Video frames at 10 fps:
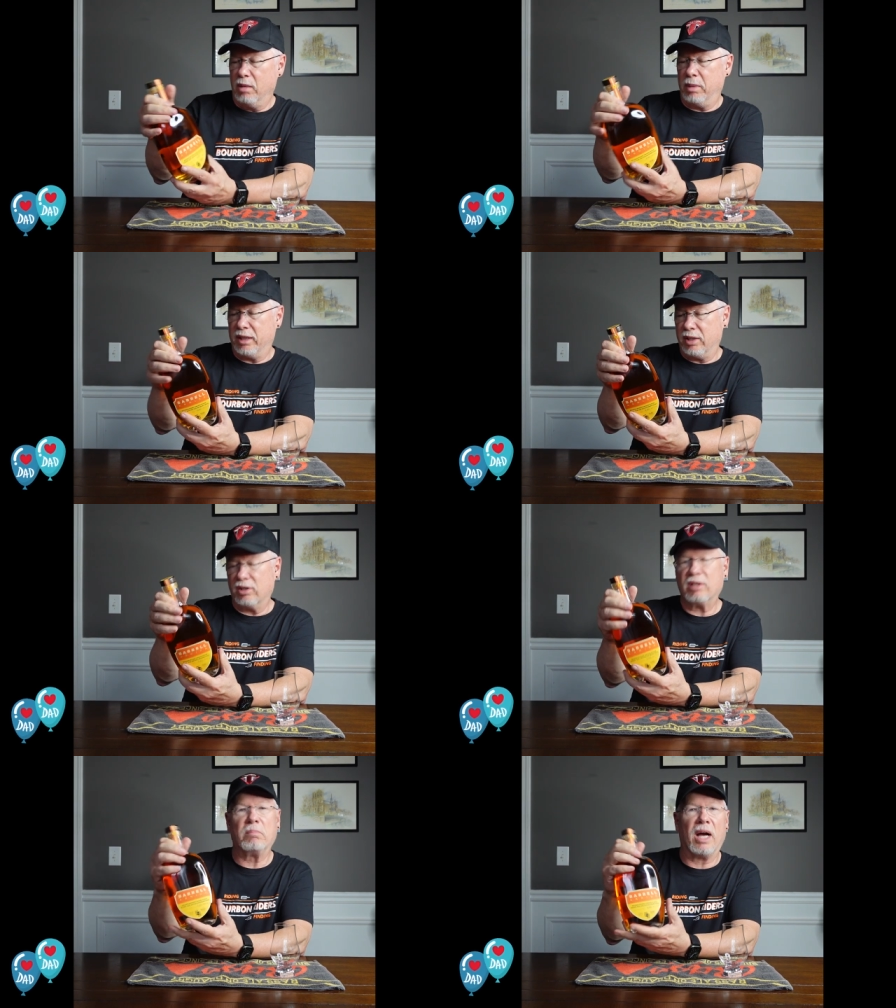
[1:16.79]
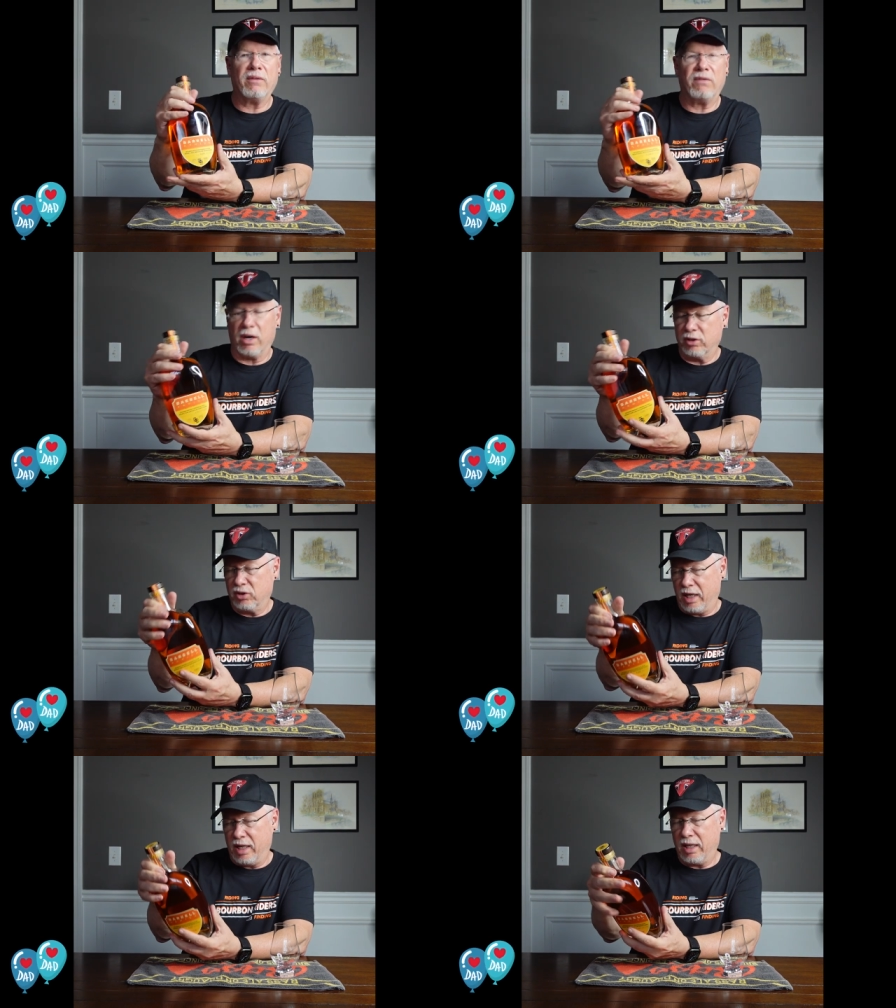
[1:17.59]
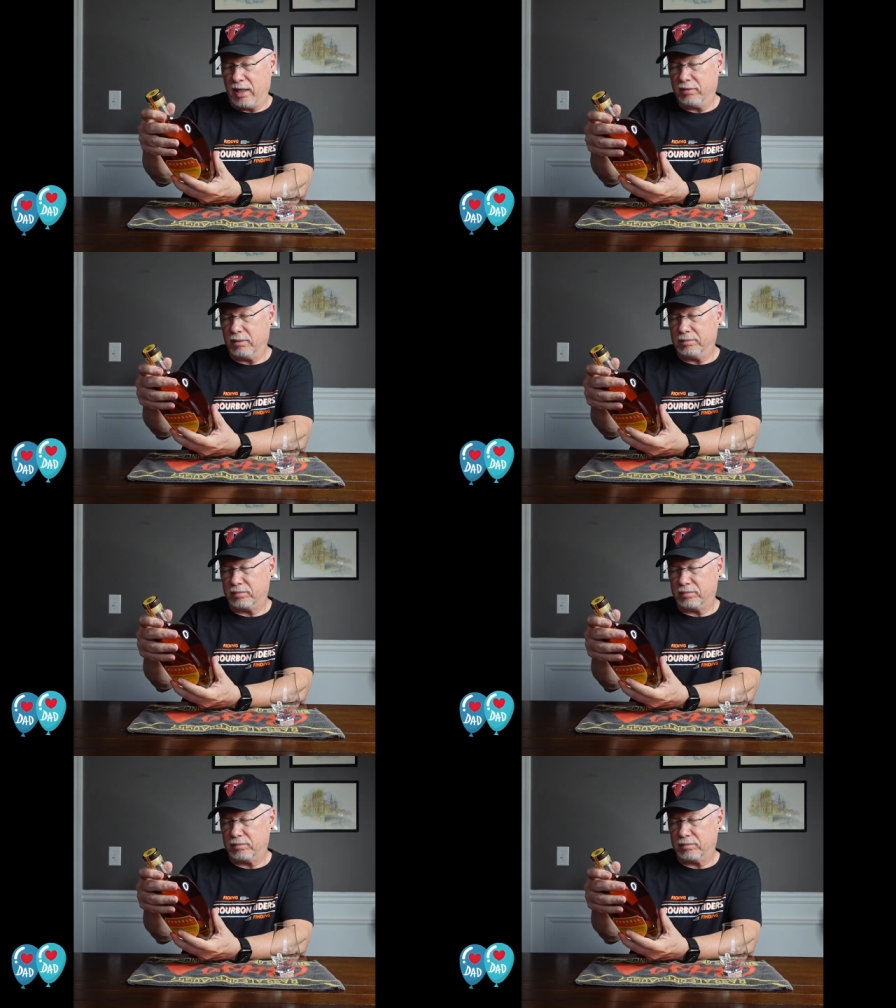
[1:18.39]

But this is my Father's Day gift.